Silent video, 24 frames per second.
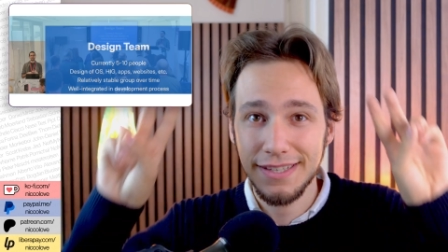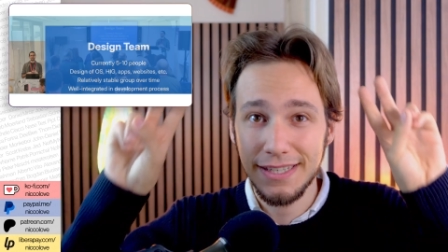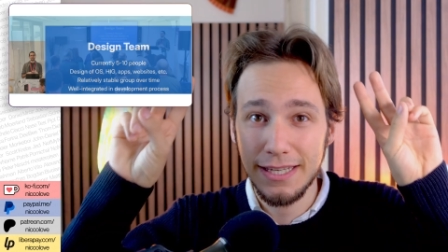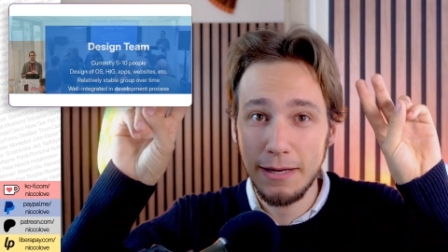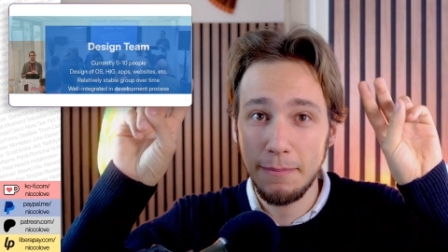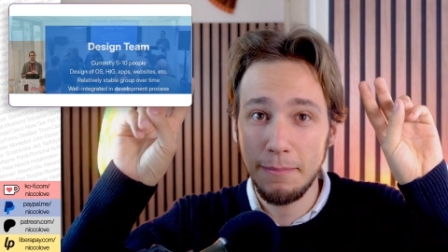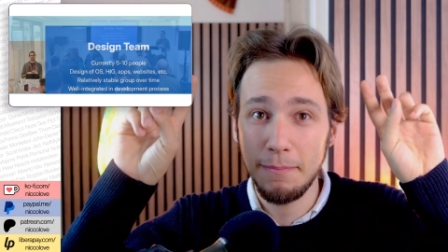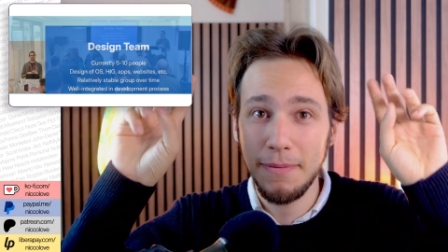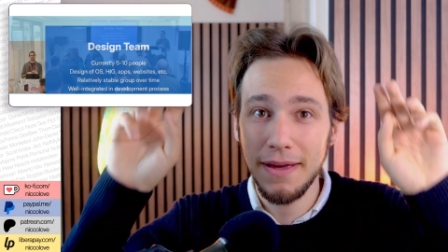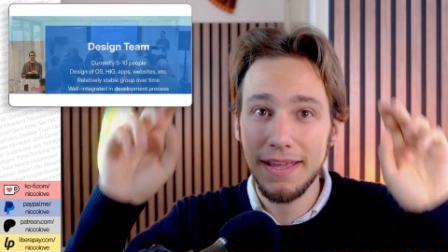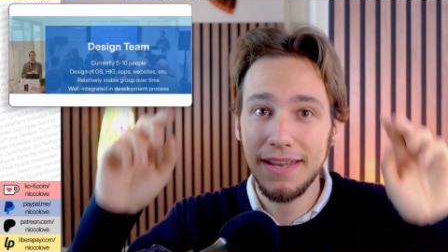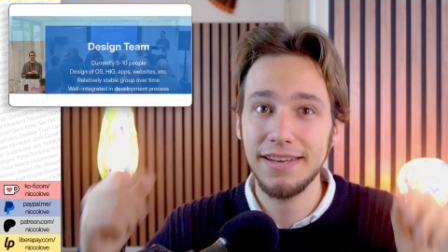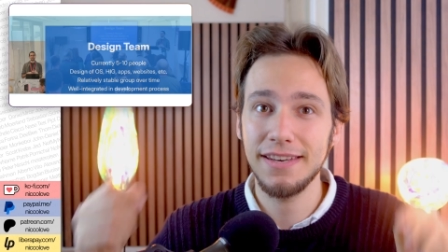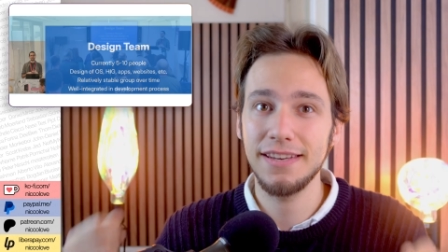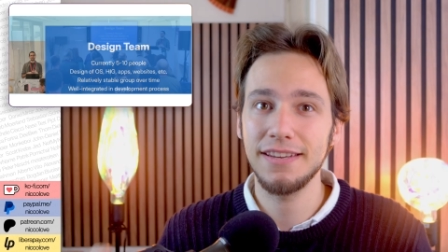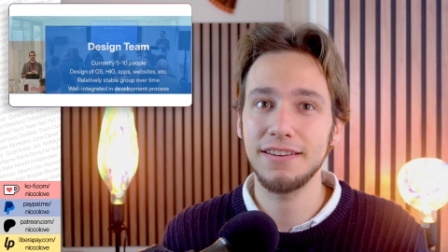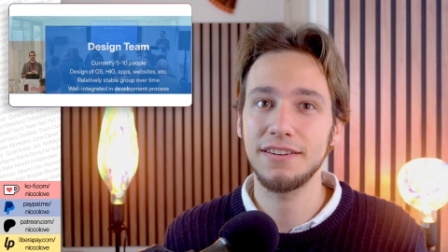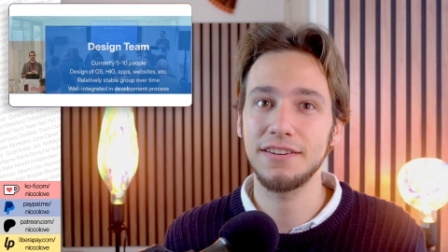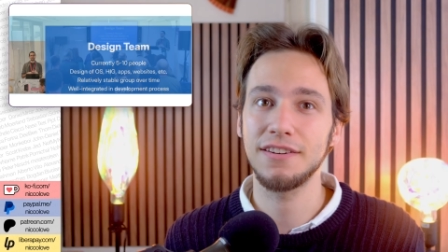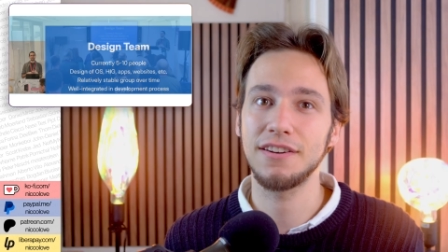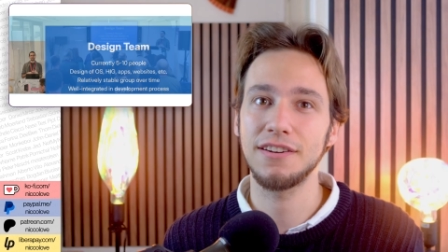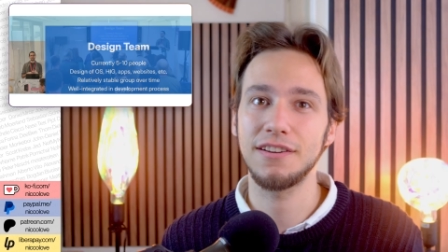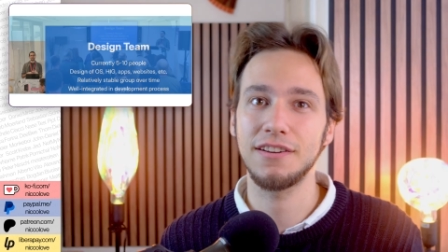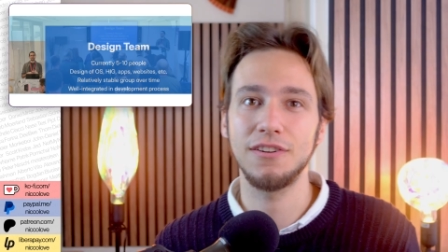
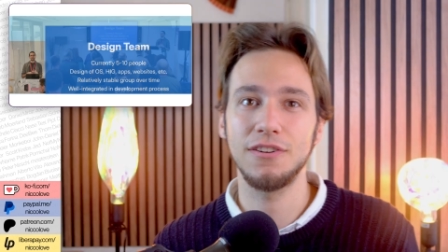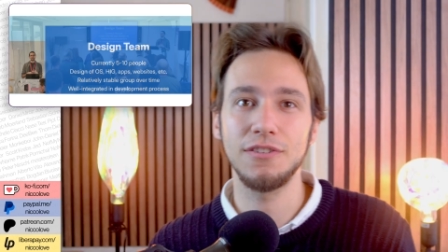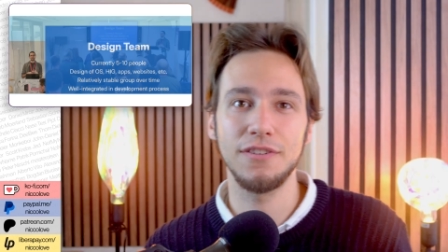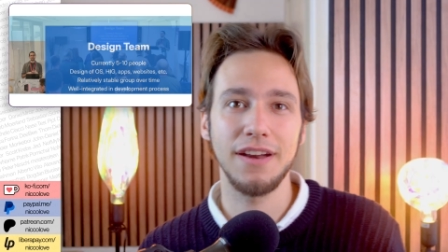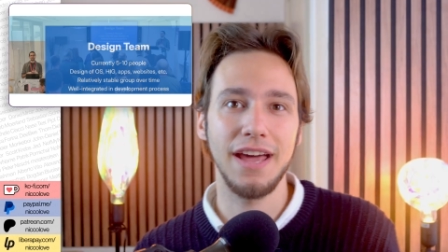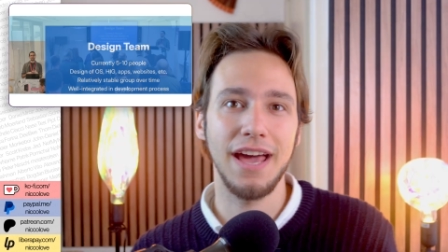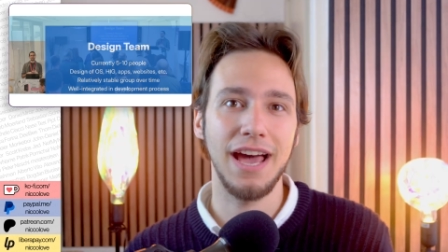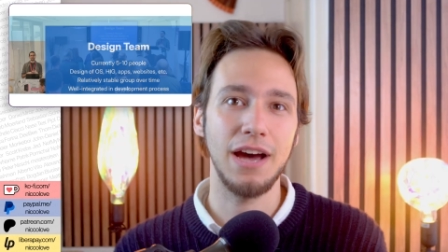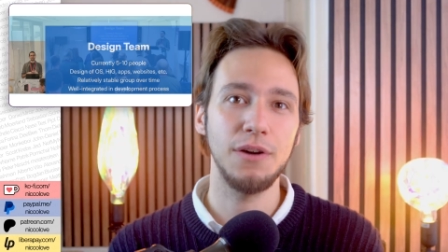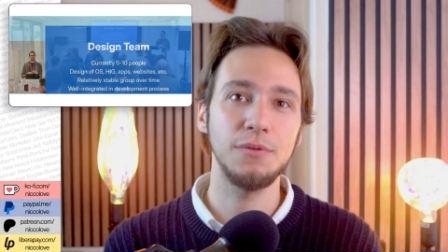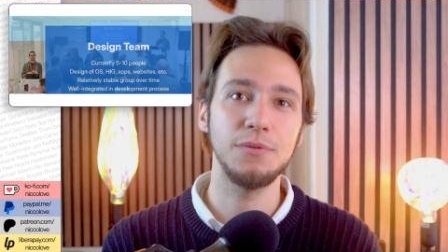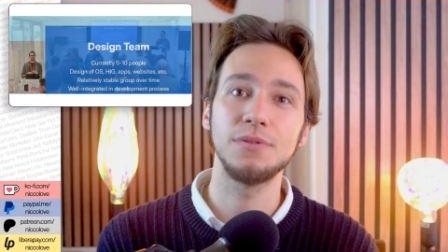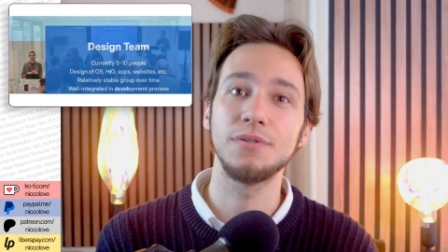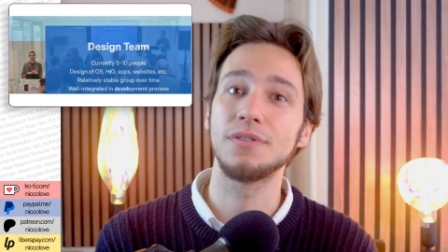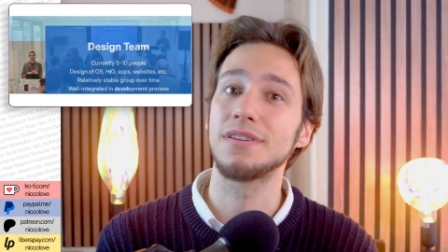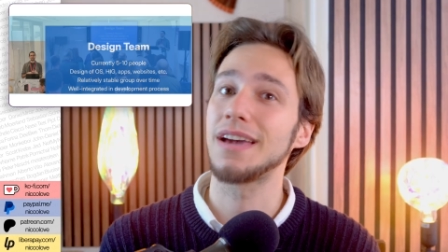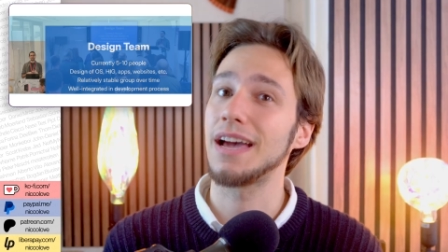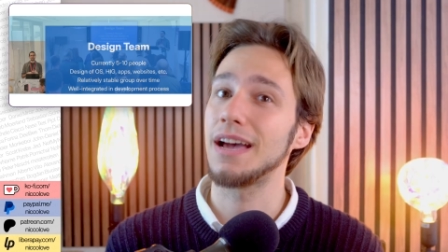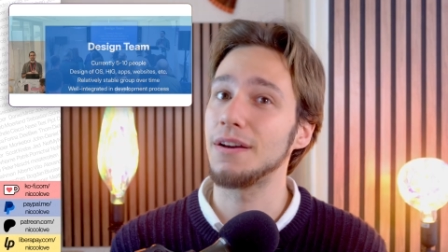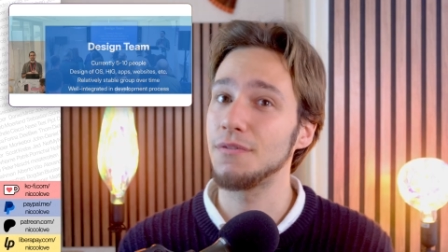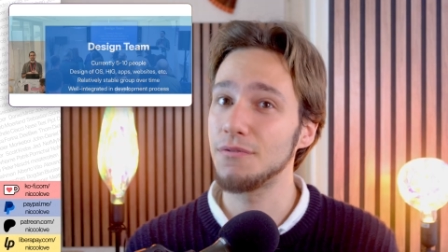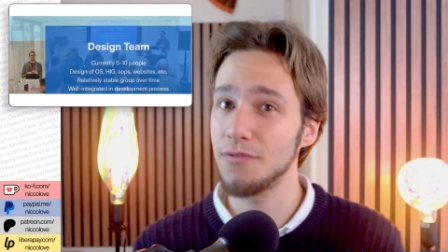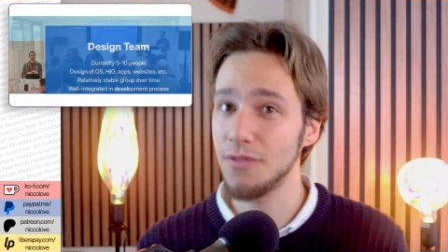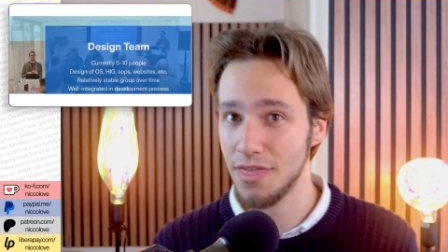depending on how you
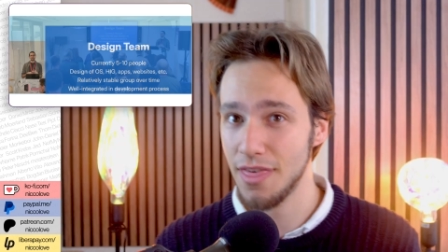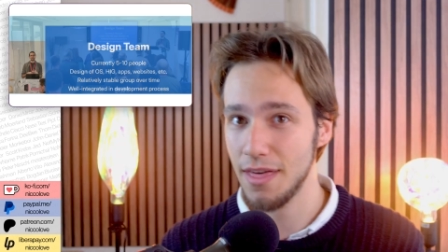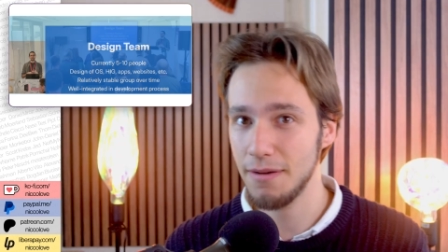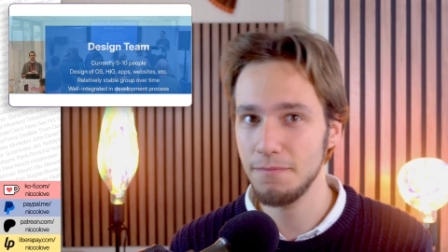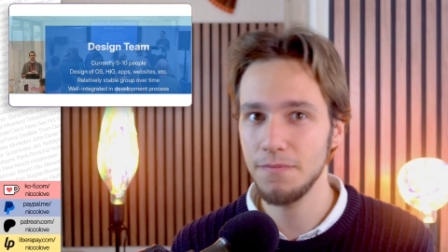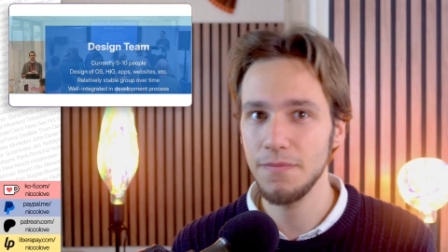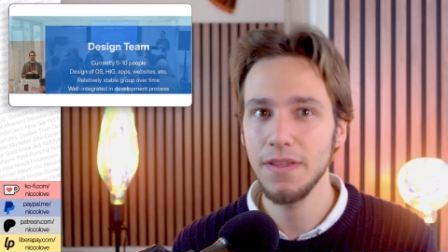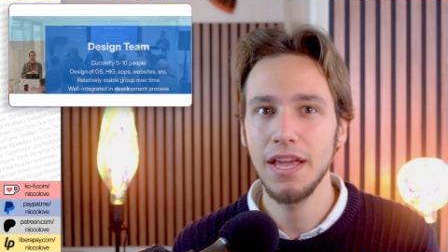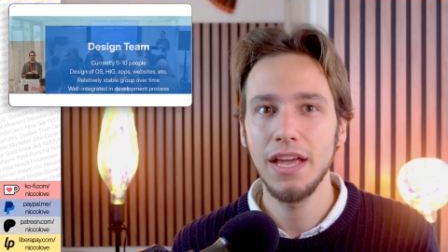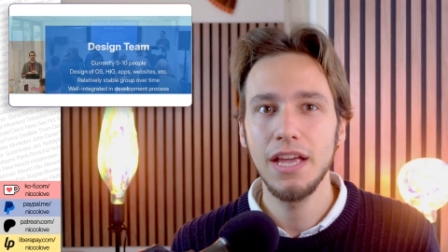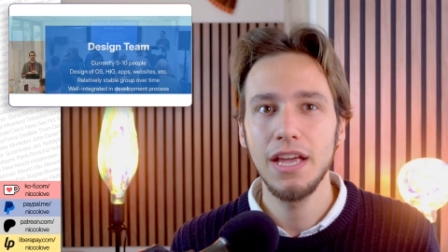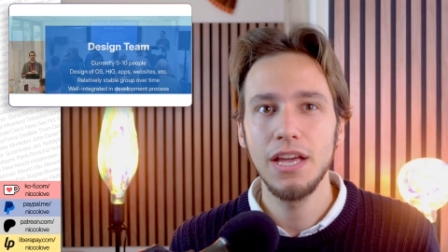count them,